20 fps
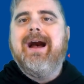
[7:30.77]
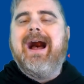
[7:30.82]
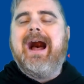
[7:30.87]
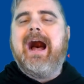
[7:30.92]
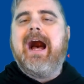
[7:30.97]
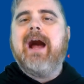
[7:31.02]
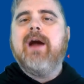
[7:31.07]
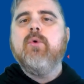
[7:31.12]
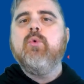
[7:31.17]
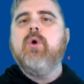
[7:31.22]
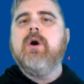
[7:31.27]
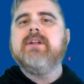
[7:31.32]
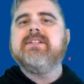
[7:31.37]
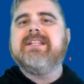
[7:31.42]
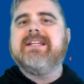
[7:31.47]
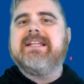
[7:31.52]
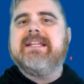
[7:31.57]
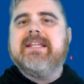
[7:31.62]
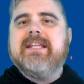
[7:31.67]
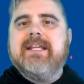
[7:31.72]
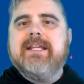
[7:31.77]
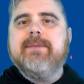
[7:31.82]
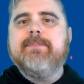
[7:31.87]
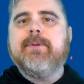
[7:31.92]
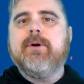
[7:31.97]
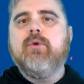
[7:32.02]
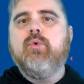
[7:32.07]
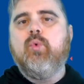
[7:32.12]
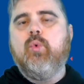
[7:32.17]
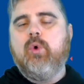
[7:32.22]
I want to
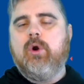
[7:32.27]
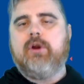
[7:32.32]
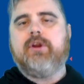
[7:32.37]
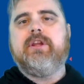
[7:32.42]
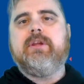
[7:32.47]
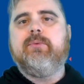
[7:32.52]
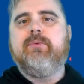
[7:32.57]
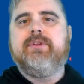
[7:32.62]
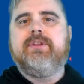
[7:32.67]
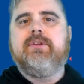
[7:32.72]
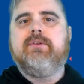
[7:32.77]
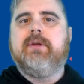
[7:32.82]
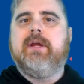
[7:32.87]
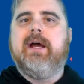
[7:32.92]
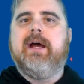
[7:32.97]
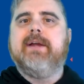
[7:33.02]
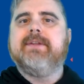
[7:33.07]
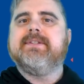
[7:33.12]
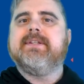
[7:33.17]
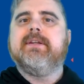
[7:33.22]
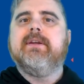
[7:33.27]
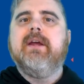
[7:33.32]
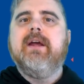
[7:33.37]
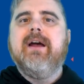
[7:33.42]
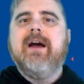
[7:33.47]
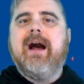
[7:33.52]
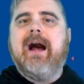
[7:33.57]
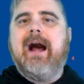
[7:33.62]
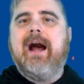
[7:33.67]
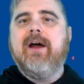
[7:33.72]
keep working with you guys.
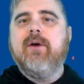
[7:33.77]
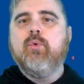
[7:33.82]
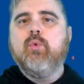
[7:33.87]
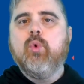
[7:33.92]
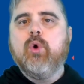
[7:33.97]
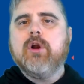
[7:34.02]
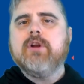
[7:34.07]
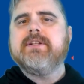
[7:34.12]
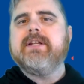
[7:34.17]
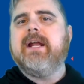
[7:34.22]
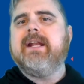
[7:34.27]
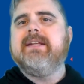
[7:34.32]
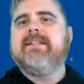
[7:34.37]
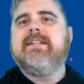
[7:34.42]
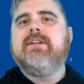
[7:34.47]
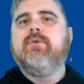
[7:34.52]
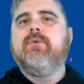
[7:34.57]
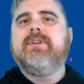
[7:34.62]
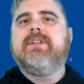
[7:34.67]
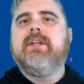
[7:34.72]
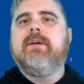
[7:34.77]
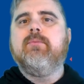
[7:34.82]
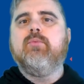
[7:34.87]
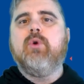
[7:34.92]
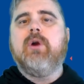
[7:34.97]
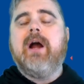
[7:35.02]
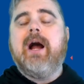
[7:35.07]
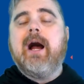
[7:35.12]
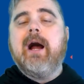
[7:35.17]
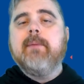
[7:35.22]
I worked out a deal with them
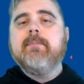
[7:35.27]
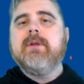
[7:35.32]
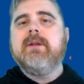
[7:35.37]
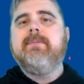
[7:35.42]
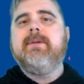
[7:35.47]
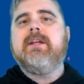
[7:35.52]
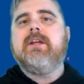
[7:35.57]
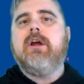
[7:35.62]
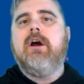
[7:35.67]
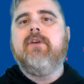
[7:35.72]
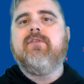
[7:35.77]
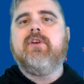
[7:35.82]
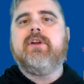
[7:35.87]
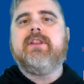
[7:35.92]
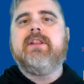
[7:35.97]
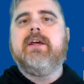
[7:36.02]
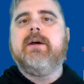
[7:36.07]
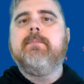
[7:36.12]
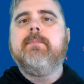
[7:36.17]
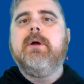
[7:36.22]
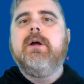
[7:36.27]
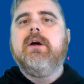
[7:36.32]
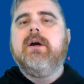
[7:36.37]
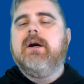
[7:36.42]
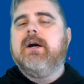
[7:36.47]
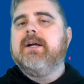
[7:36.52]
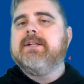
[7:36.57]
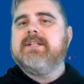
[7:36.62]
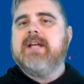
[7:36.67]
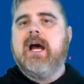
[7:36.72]
where I'm going to be covering them
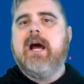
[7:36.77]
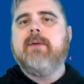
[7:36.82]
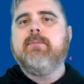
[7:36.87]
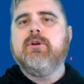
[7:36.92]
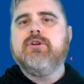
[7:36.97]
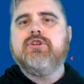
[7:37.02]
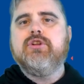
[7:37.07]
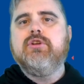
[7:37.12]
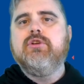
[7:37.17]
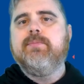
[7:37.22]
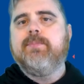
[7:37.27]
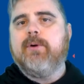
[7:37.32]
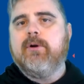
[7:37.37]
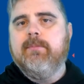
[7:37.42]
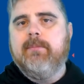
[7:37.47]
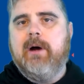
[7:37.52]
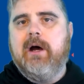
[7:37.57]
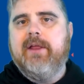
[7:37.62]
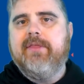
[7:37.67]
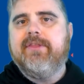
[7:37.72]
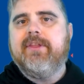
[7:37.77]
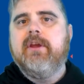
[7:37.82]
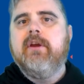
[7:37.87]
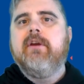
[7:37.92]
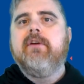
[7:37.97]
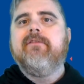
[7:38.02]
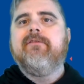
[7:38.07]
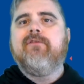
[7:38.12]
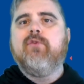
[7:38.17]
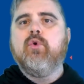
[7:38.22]
a time or two per month
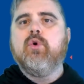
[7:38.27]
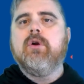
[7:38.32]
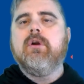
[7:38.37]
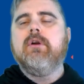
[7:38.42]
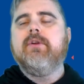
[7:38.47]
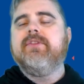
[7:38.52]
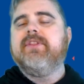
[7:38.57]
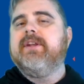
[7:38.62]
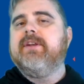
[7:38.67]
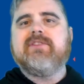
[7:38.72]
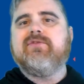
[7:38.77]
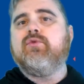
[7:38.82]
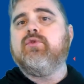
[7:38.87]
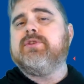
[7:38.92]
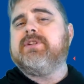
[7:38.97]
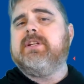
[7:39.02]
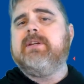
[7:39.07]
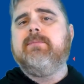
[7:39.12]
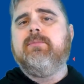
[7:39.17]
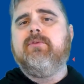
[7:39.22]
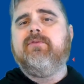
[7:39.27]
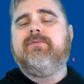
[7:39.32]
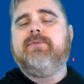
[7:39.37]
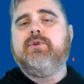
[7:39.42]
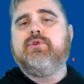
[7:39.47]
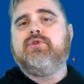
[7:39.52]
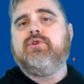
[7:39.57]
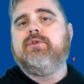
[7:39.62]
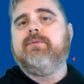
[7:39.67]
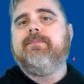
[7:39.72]
for the foreseeable
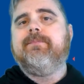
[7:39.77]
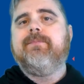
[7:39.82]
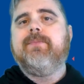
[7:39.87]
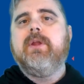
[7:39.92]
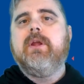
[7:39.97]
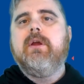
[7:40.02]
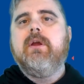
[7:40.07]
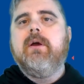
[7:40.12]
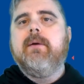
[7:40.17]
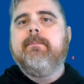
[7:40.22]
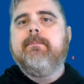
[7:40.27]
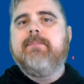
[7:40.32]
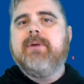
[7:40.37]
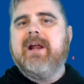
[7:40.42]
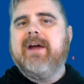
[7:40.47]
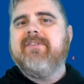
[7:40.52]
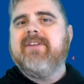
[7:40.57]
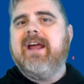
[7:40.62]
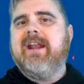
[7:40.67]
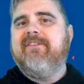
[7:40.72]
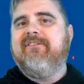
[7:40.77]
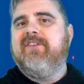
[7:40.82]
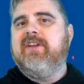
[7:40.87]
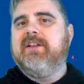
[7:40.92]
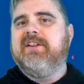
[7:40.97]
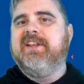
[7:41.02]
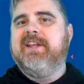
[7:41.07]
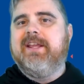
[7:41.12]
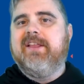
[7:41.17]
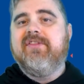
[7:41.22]
future. But I've got a
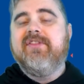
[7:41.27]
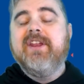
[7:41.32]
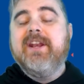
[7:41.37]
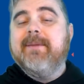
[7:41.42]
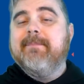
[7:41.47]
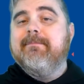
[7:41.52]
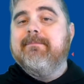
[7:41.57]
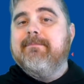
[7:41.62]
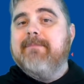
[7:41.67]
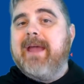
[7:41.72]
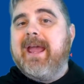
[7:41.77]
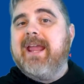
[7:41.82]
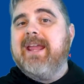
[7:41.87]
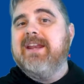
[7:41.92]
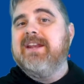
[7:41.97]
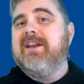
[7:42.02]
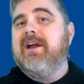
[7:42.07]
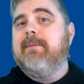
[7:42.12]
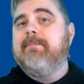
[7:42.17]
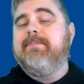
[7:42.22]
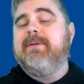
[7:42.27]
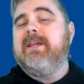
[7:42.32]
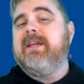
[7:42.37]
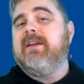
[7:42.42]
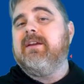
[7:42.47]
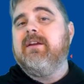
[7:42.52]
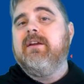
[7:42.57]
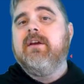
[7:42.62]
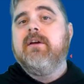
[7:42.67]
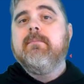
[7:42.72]
feeling that it may end up
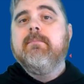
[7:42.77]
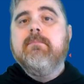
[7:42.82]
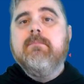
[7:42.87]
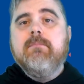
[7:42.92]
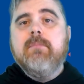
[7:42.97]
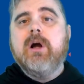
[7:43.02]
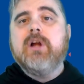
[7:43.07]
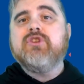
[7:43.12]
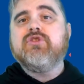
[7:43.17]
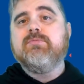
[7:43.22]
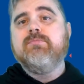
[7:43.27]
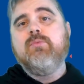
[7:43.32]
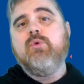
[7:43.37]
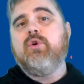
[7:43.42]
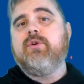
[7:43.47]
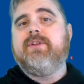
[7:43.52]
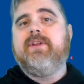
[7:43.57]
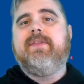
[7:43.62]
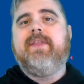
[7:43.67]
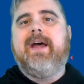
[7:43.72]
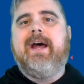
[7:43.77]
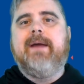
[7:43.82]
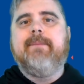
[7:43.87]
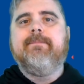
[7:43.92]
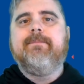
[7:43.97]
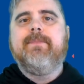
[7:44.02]
being much more than that.